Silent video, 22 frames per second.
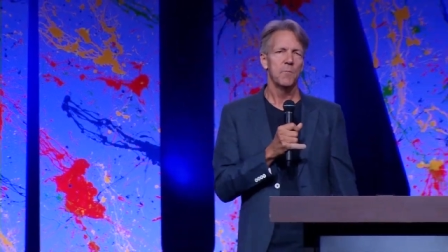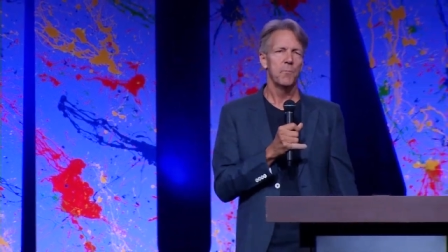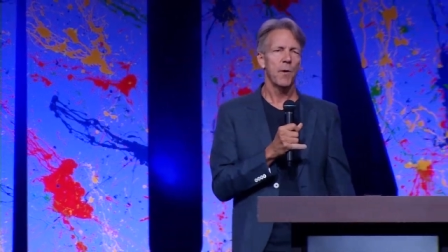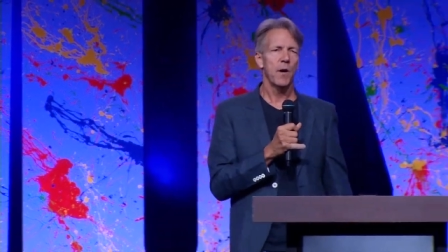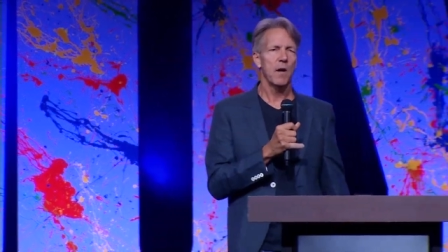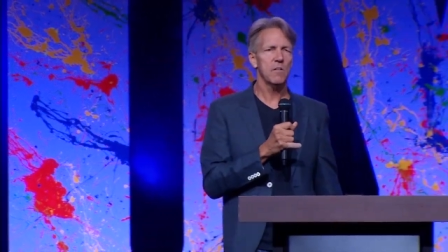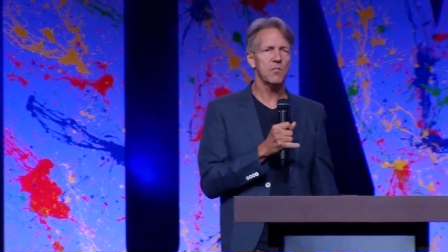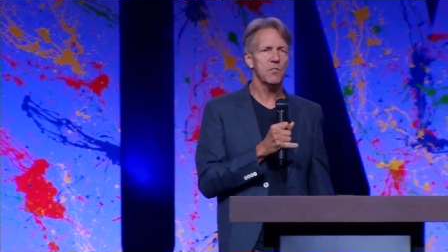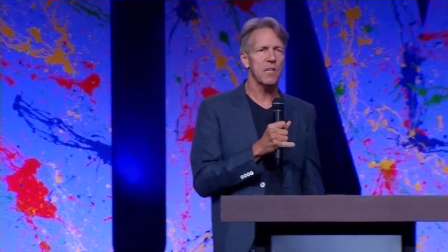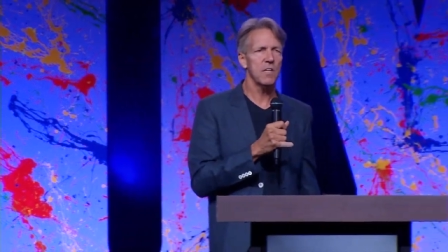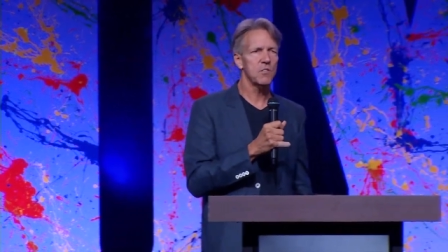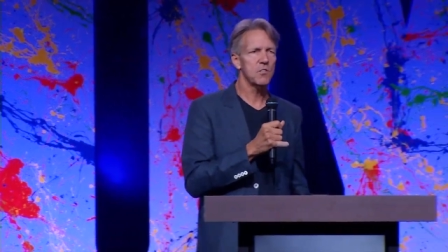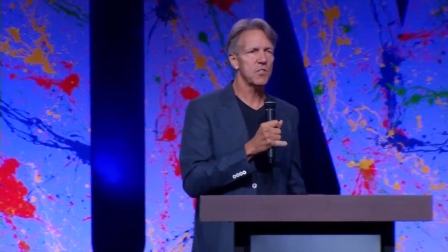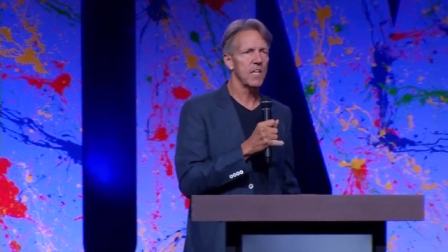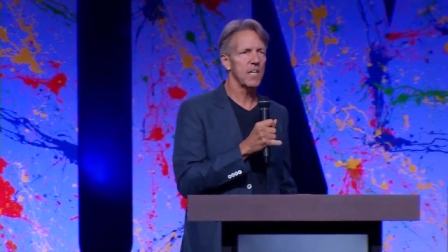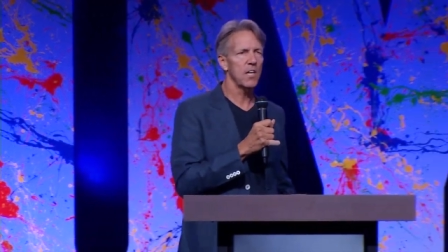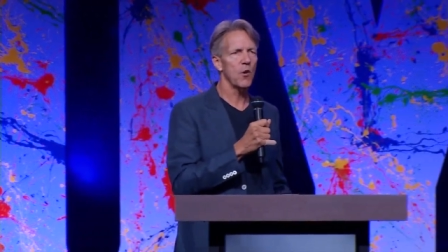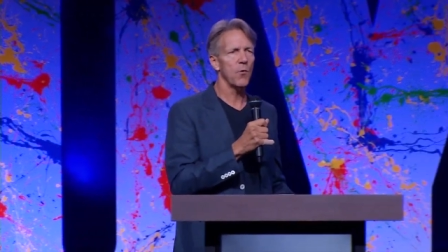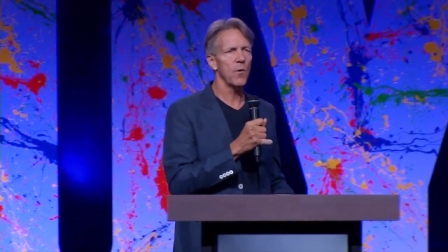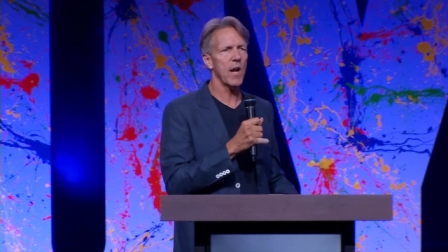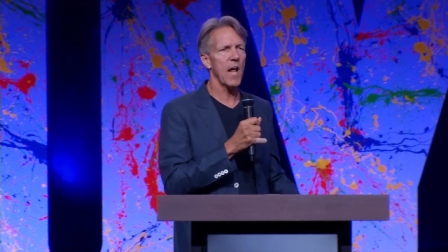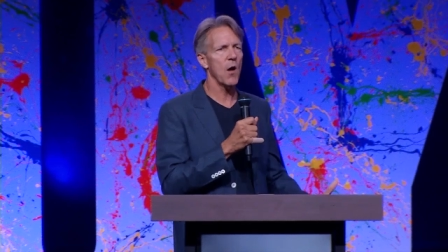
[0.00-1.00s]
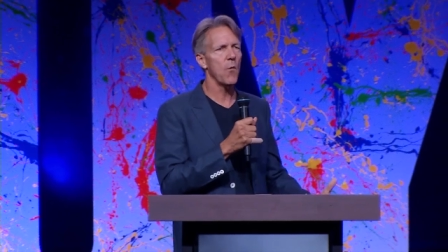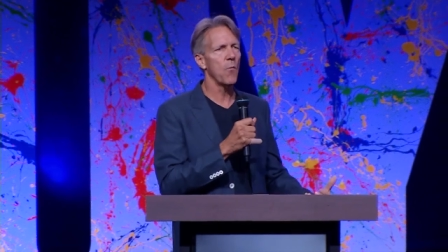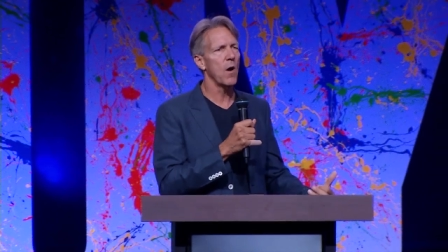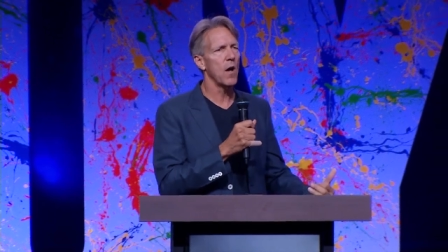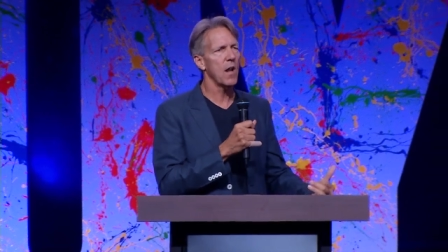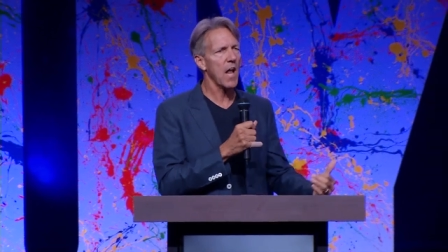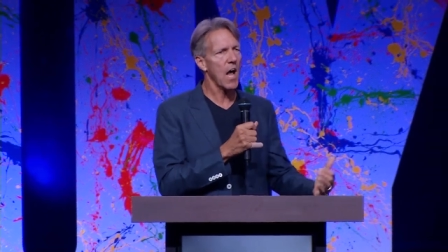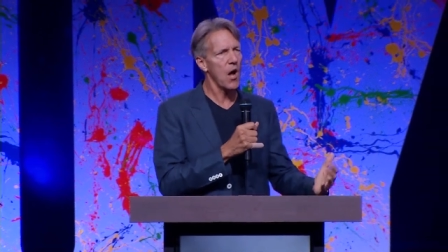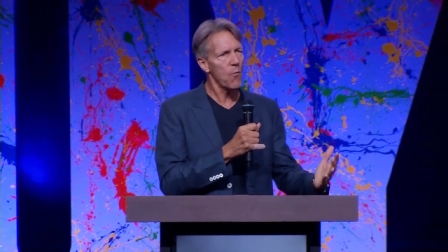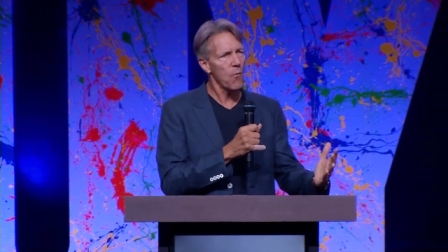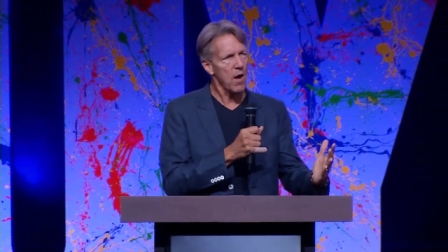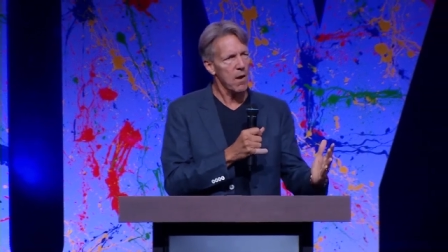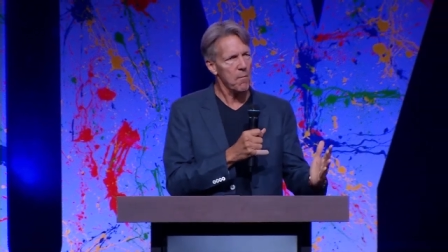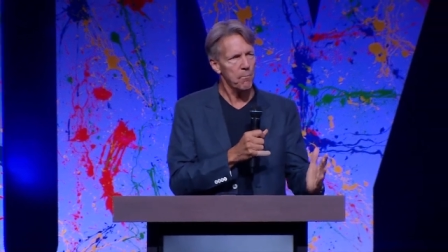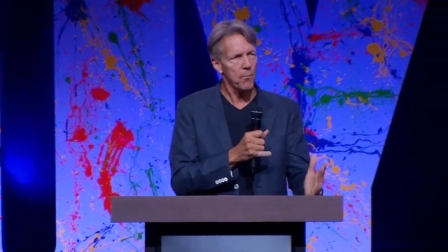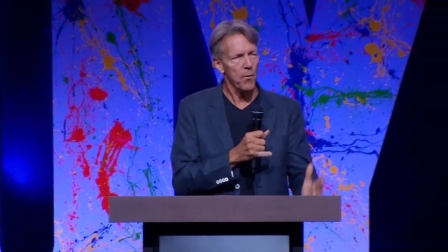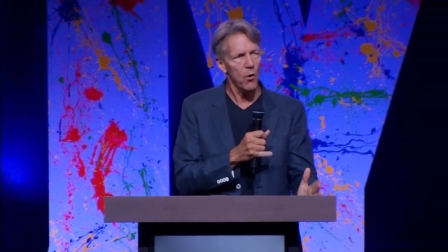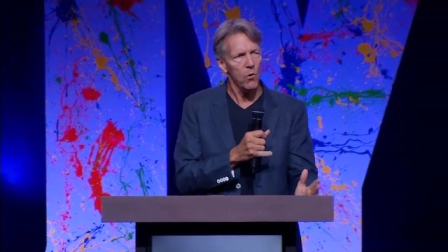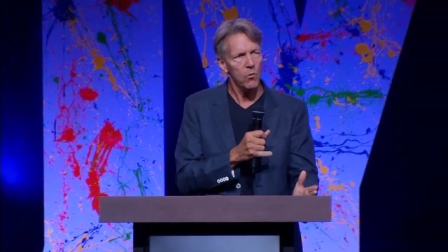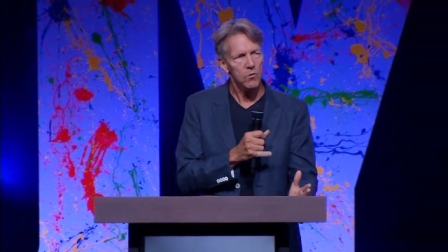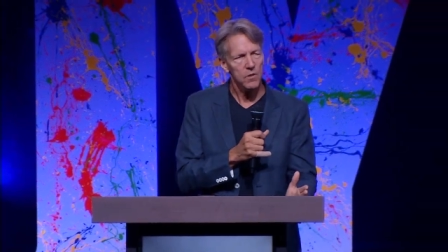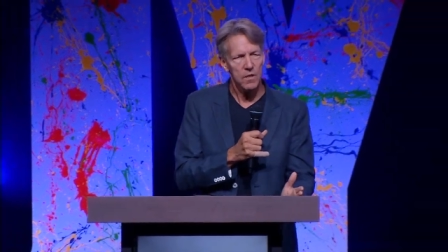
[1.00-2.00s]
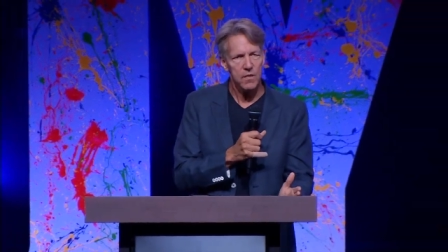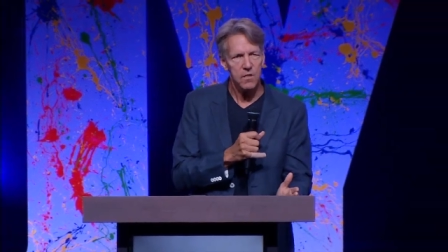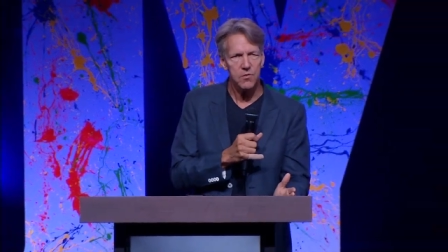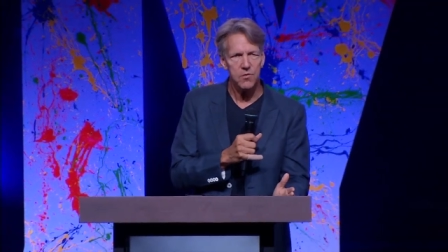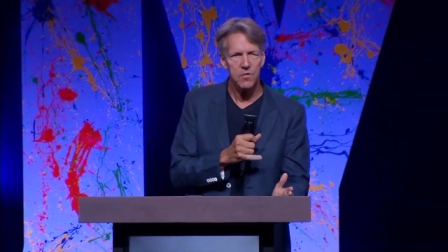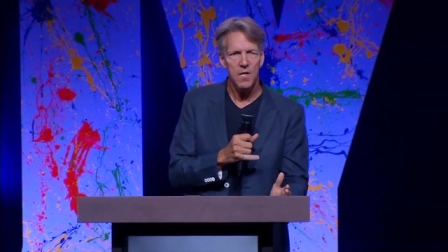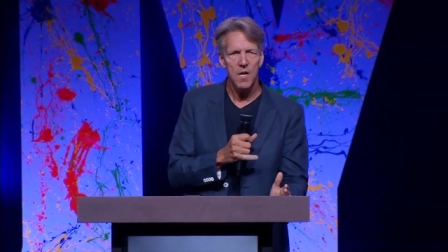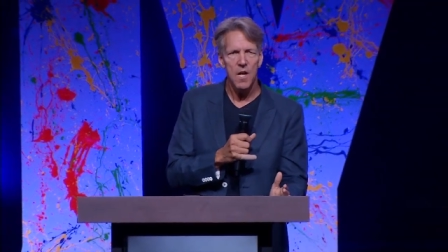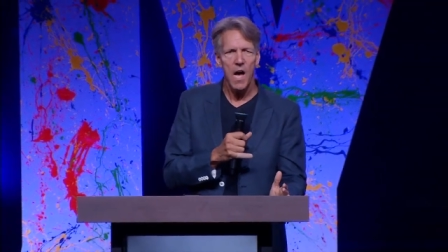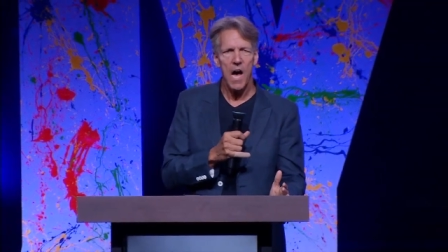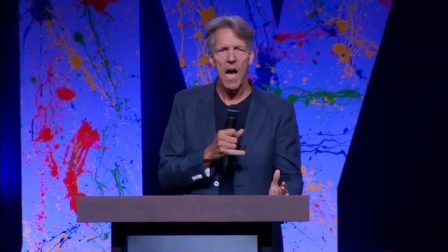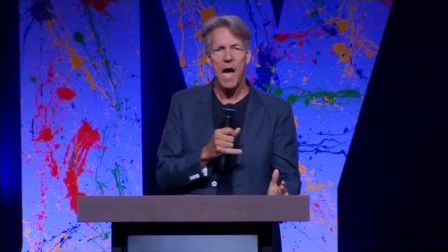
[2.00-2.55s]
Paul says, You know what I want? I want boldness.